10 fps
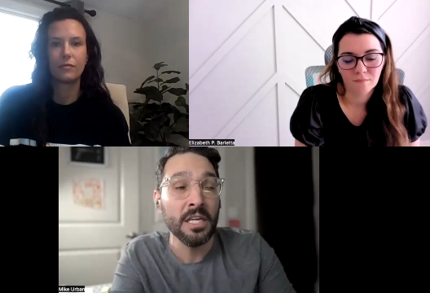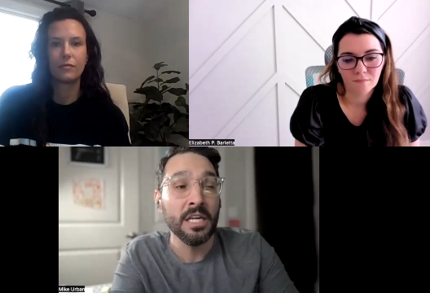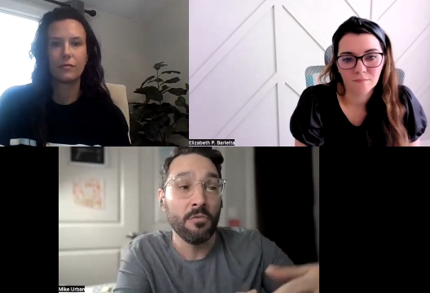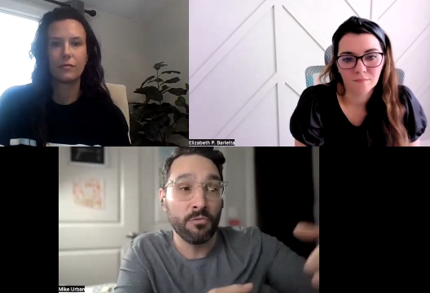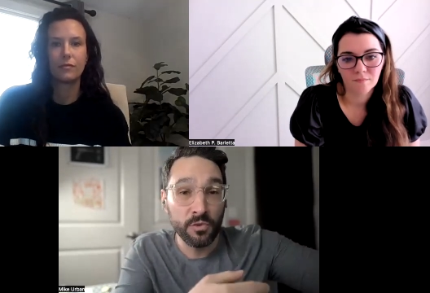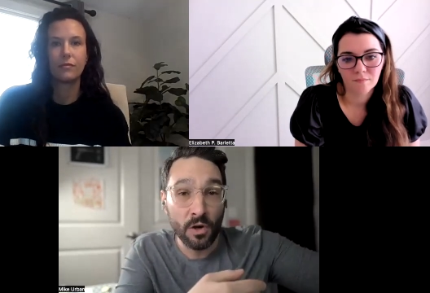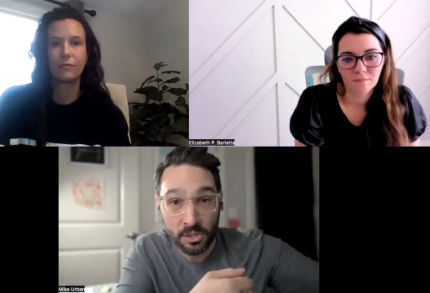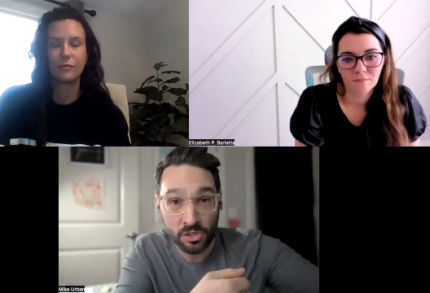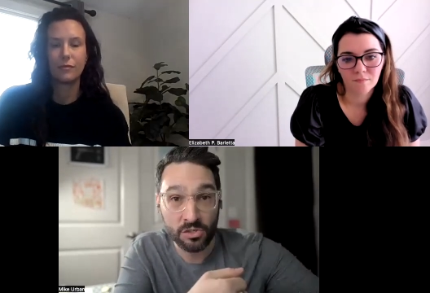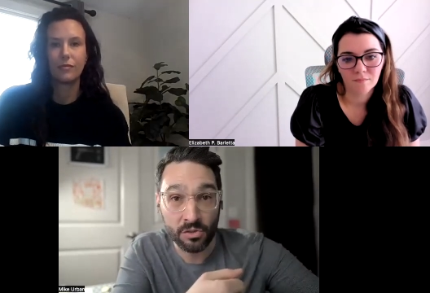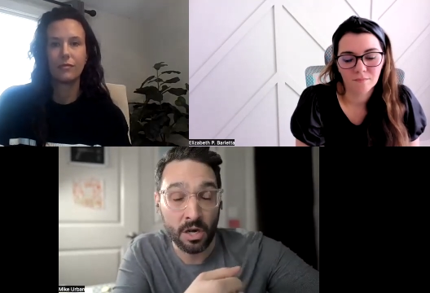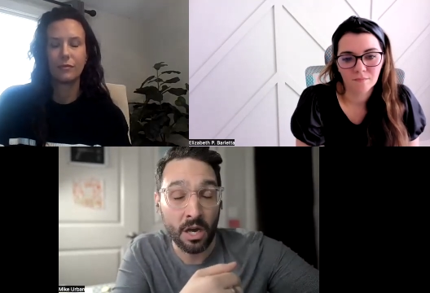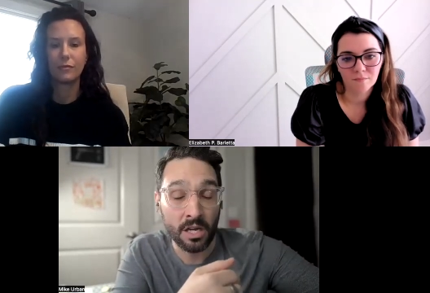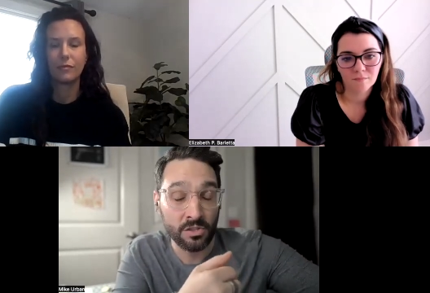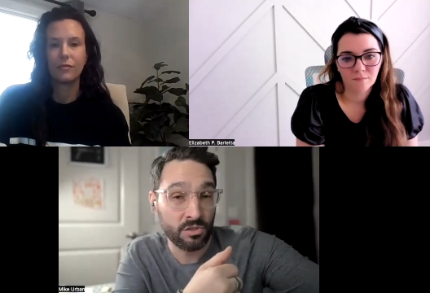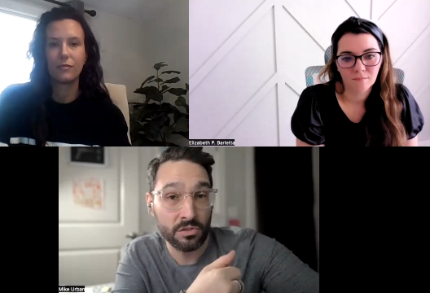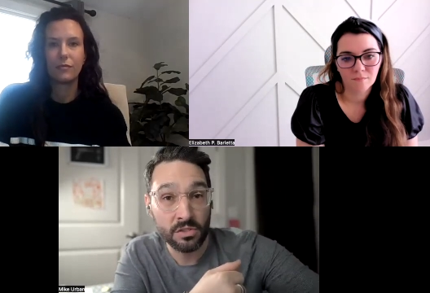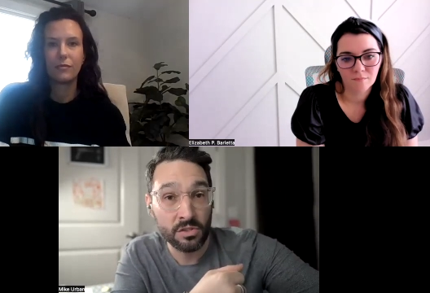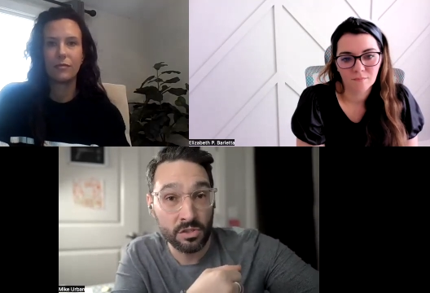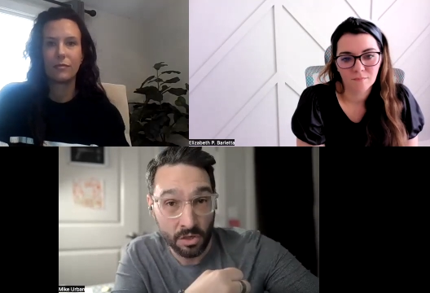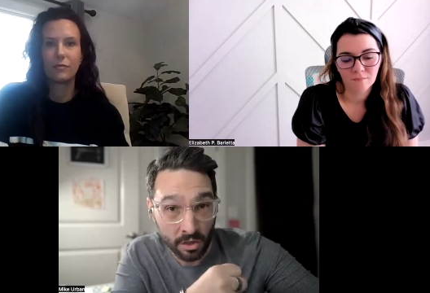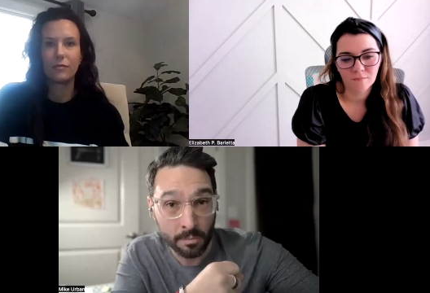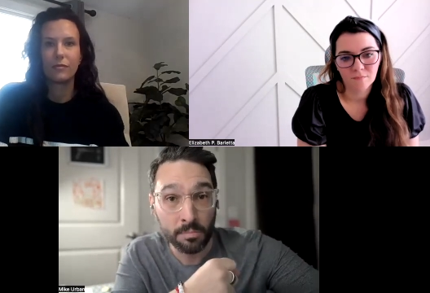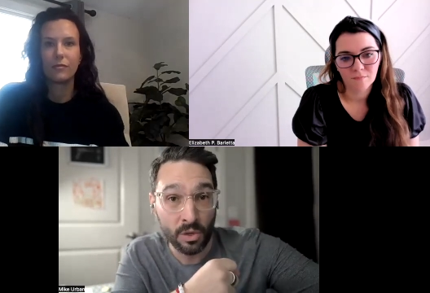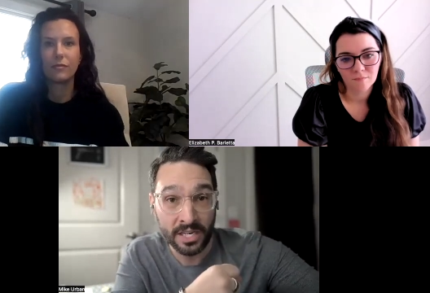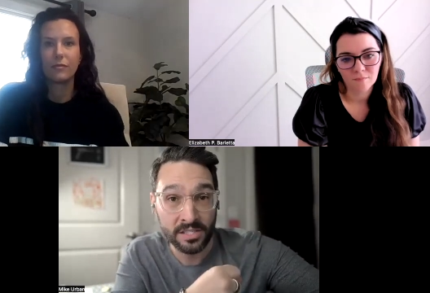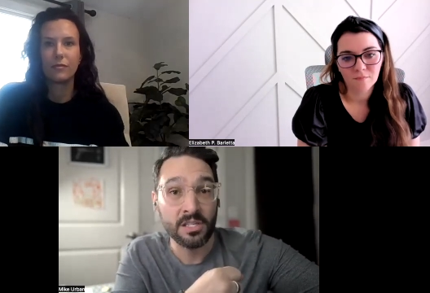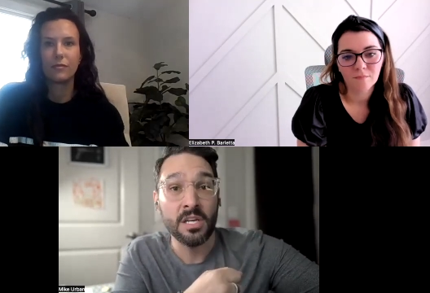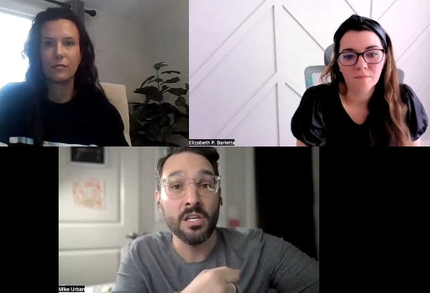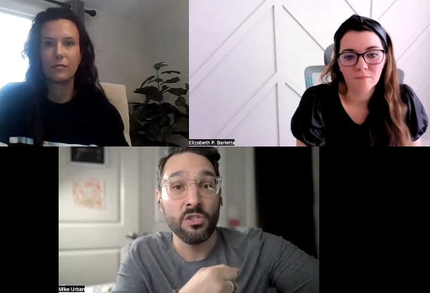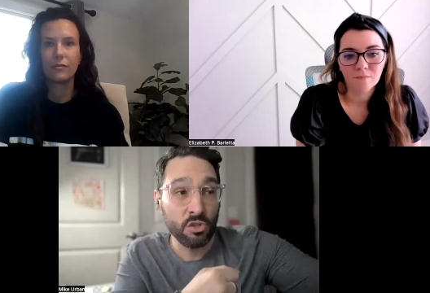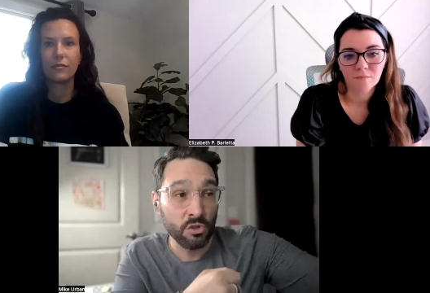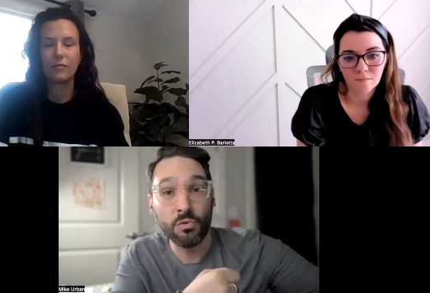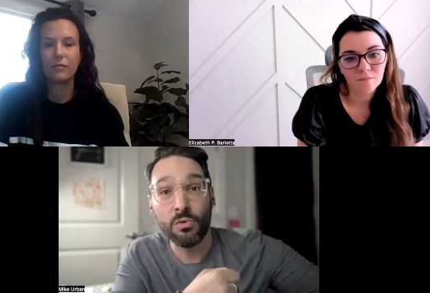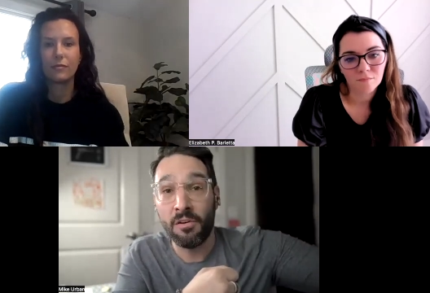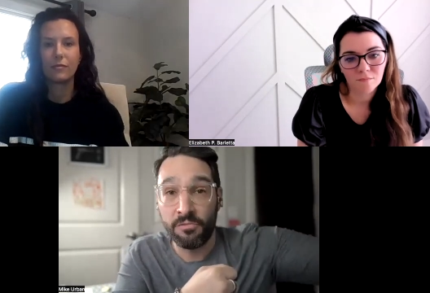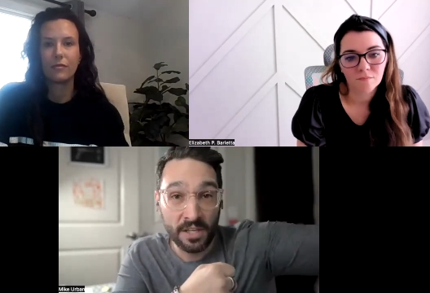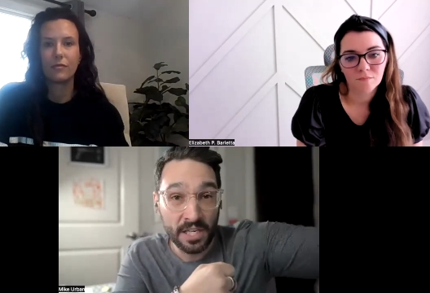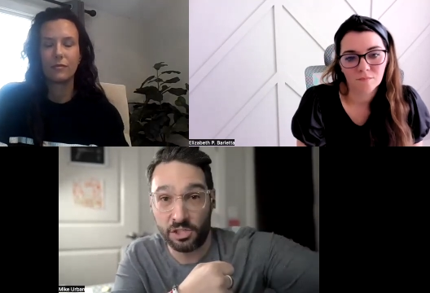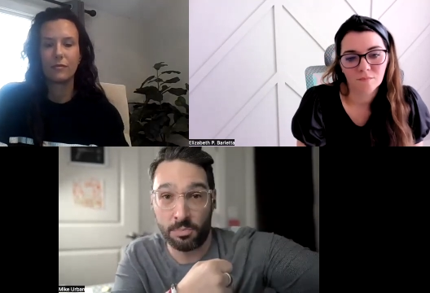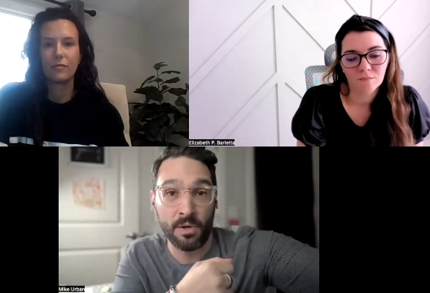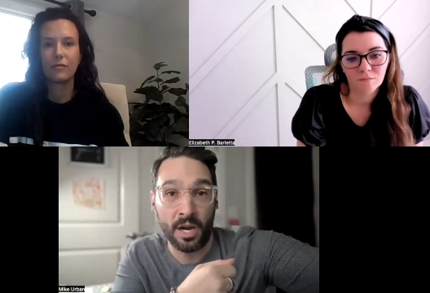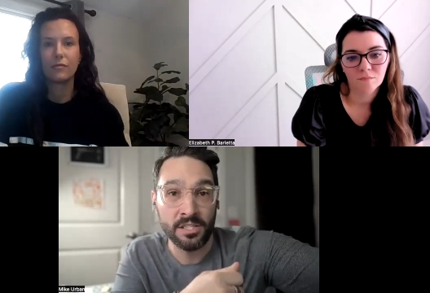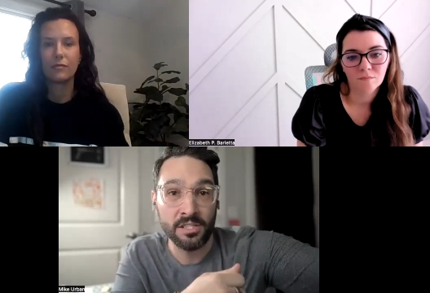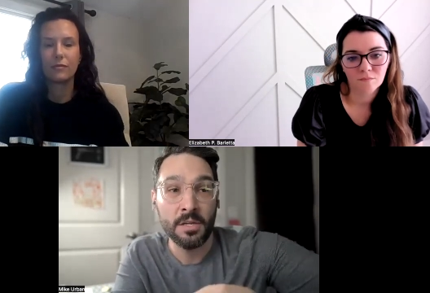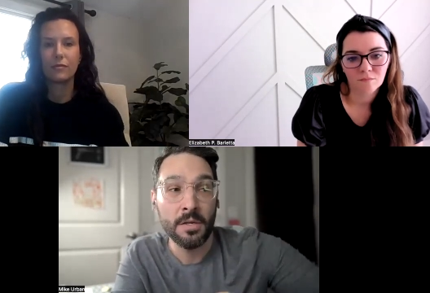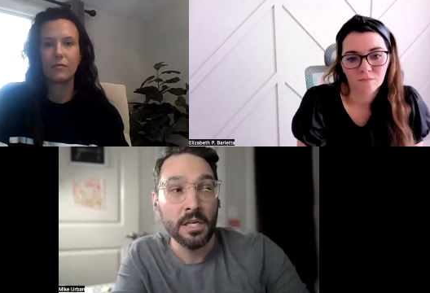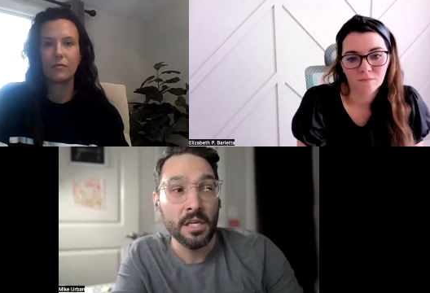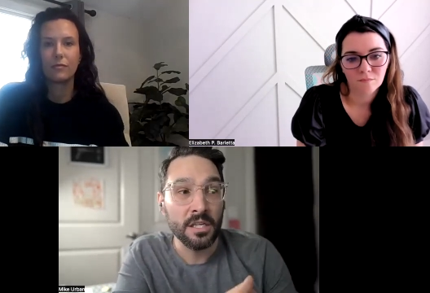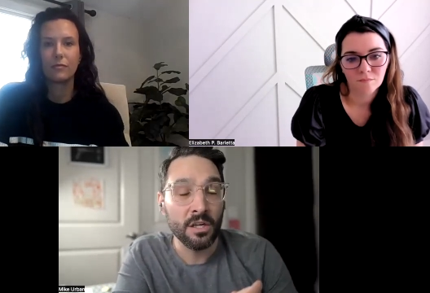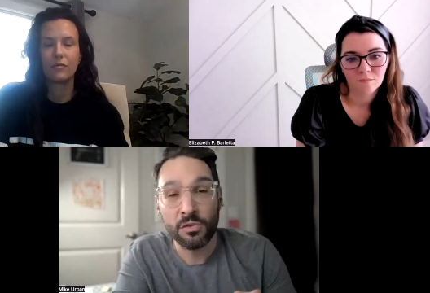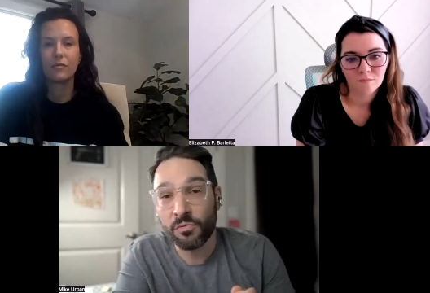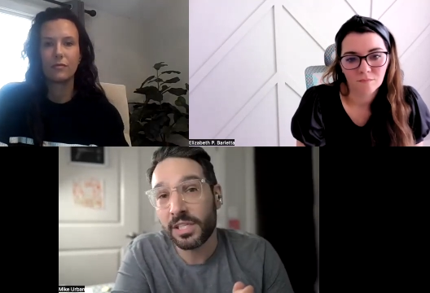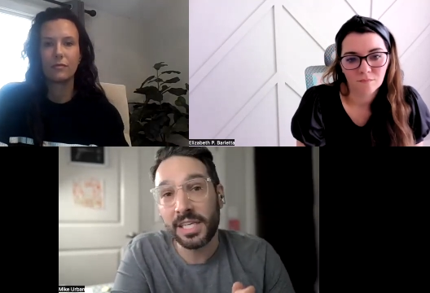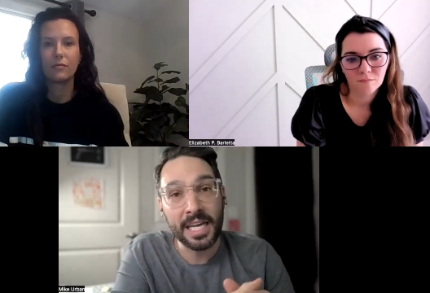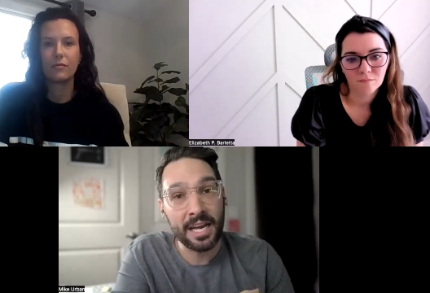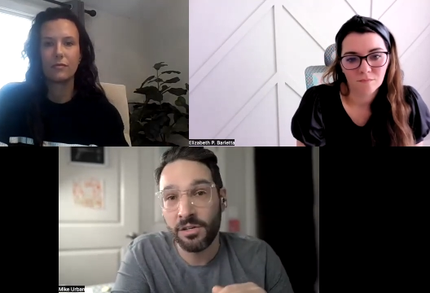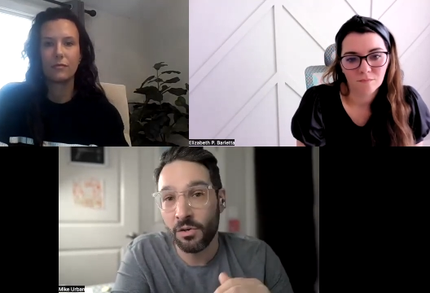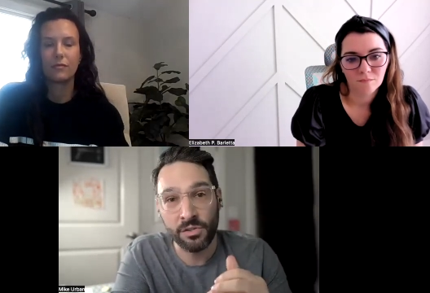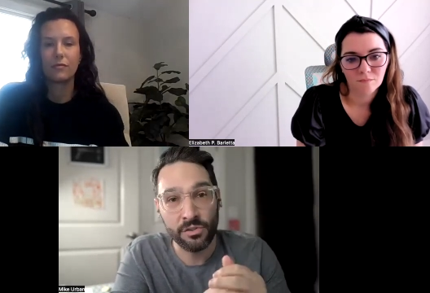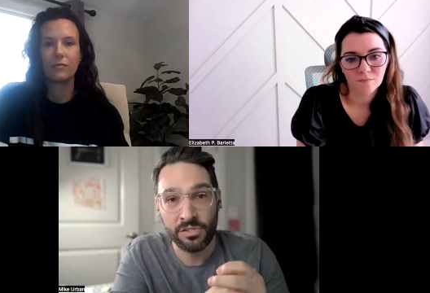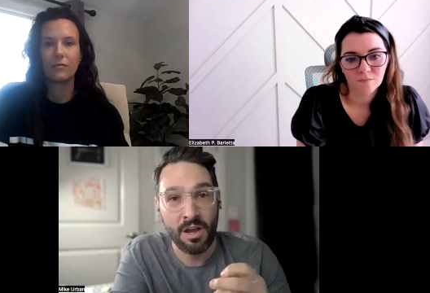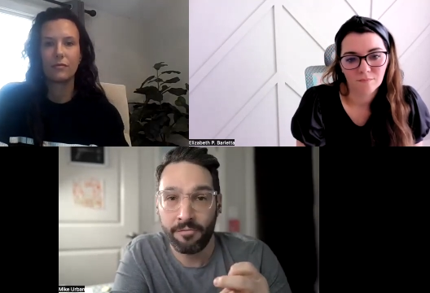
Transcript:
Speaker 1: from a start, uh, start price to a finish price, you know, you really got to know your stuff